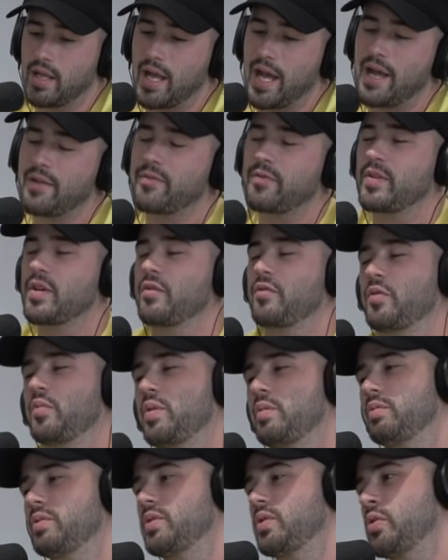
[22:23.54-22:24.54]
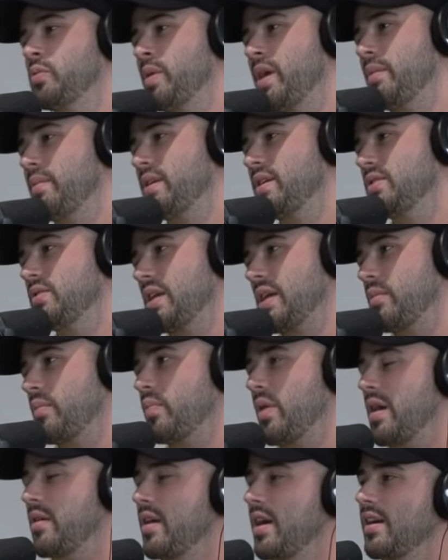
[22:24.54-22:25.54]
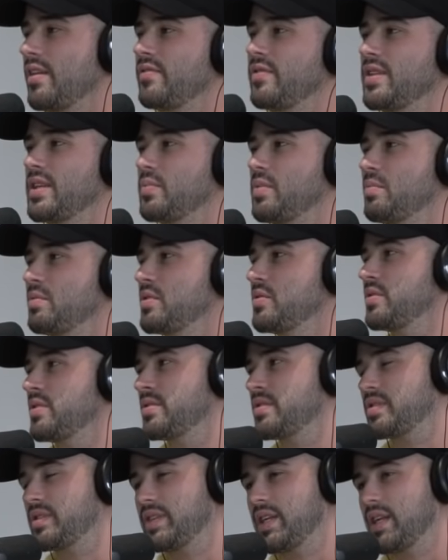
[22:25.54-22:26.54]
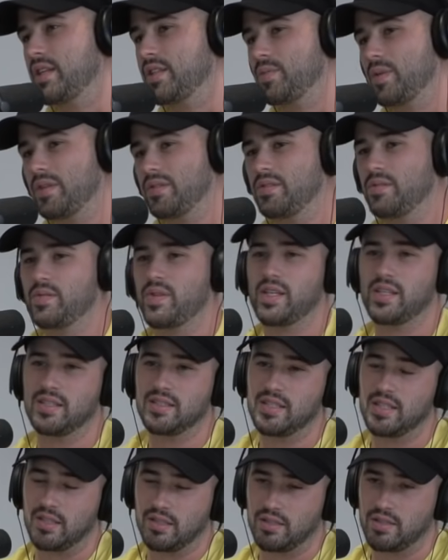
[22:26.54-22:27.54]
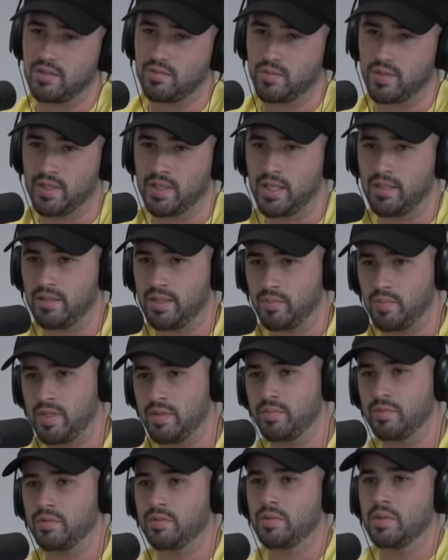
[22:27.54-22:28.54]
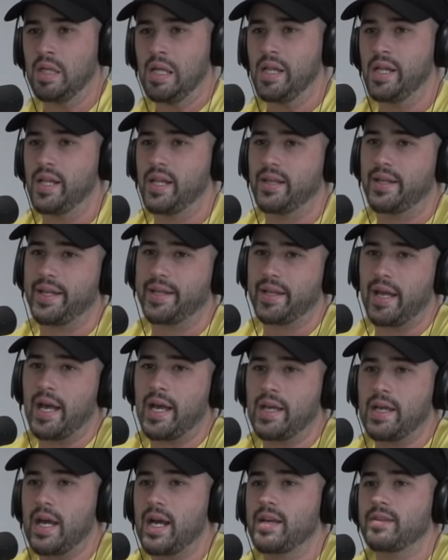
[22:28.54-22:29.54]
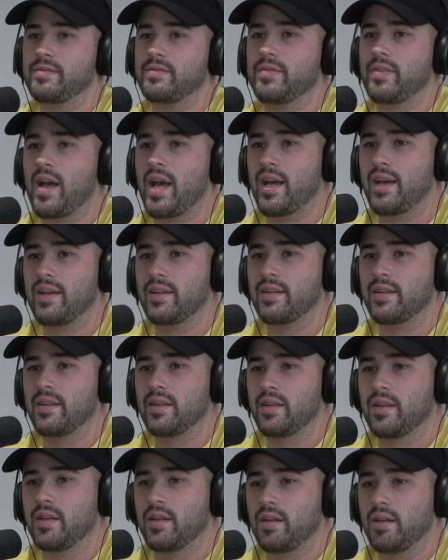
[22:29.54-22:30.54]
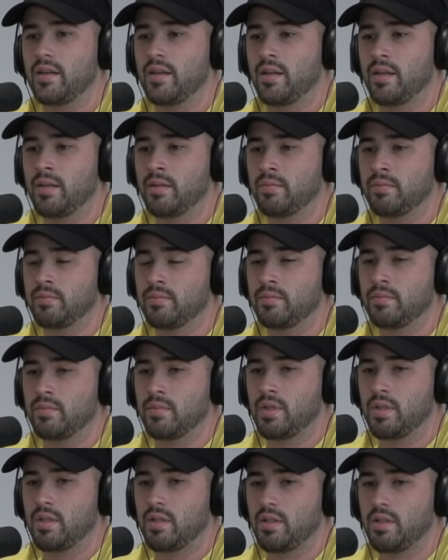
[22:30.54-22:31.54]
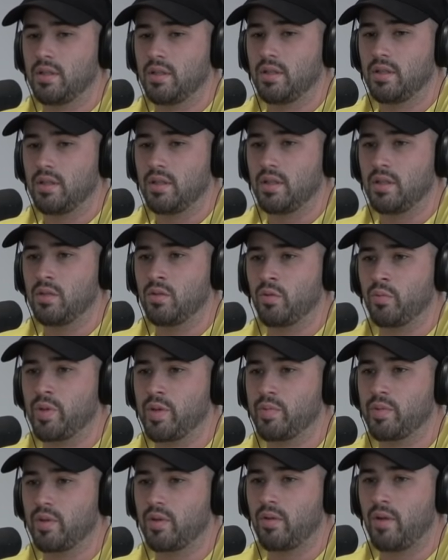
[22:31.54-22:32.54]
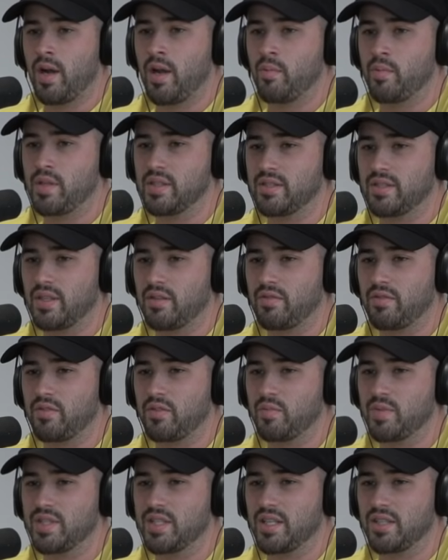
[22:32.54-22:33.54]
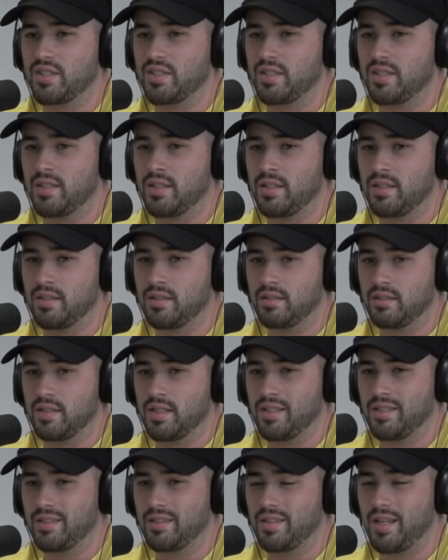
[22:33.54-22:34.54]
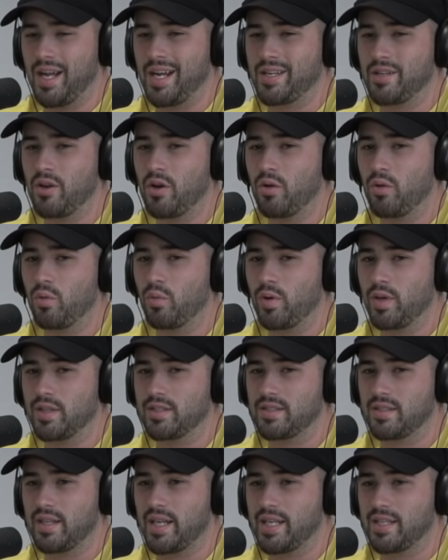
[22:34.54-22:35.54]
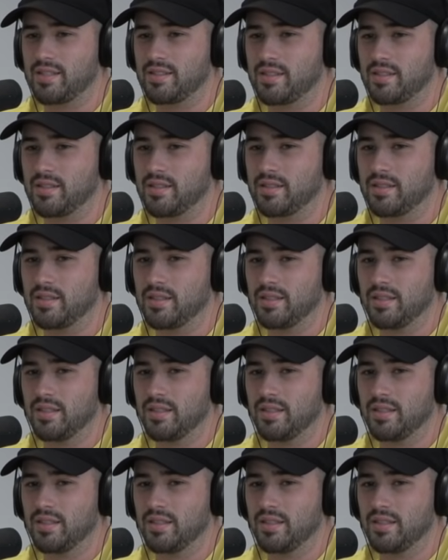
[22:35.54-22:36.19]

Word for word: I feel for people, too, man, because, like, I, I feel like people don't understand, especially with, like, addiction and whatnot. Like, people... Like, I, I've had, um, you know, people around me suffer from addiction, and, and I know what it's like to,